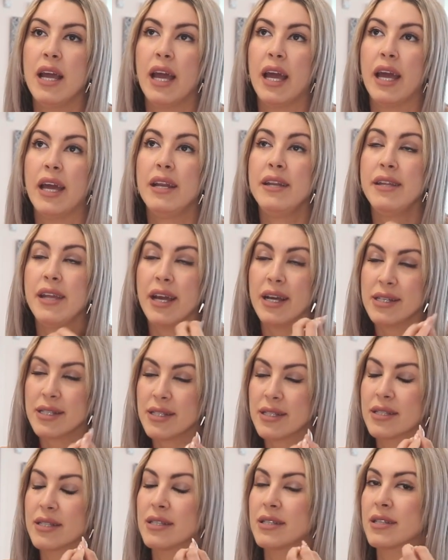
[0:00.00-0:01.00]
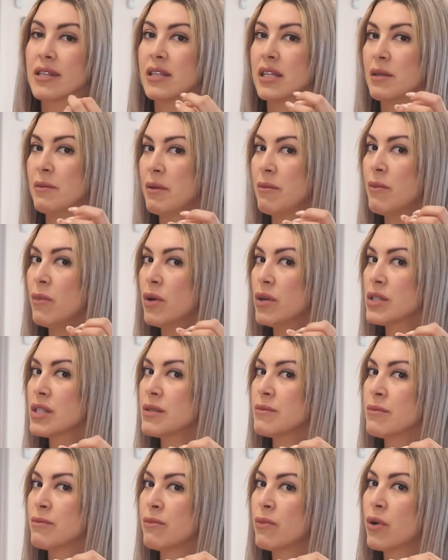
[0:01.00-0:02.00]
And yes, this is a little
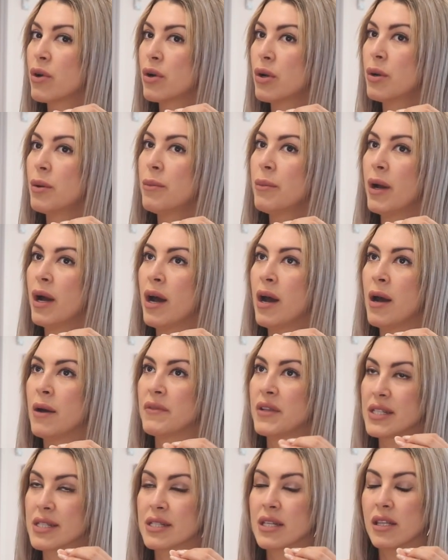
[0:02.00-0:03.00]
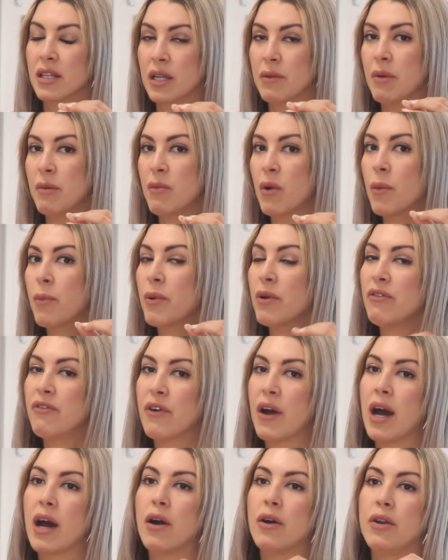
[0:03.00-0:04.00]
bit more
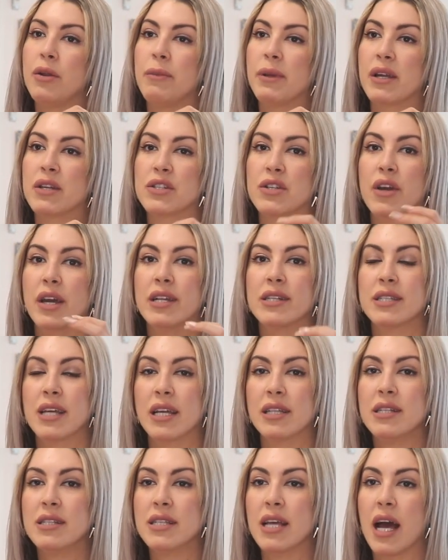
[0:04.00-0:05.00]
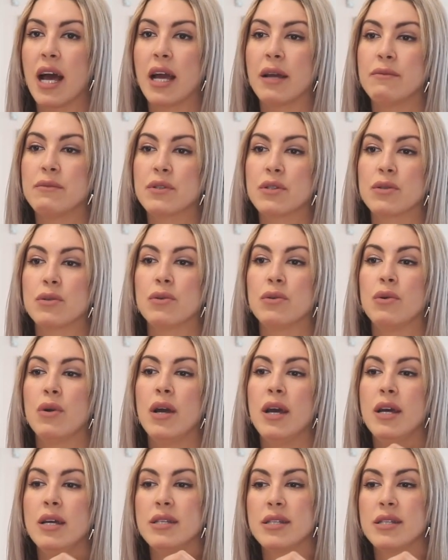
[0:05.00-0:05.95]
profound because you gotta take the time to